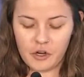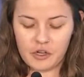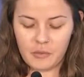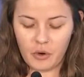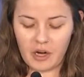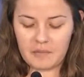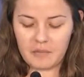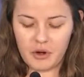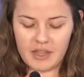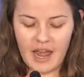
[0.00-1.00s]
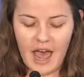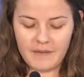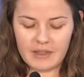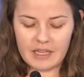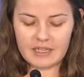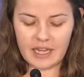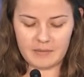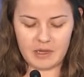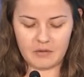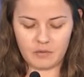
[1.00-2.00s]
Furthermore, more than half of the
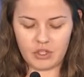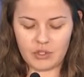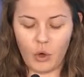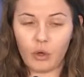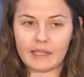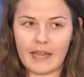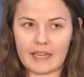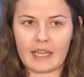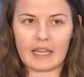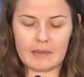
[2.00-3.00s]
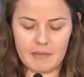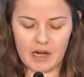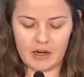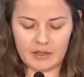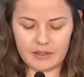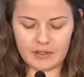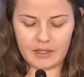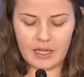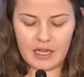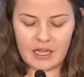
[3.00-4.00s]
indictment, which is wholly lacking any merit,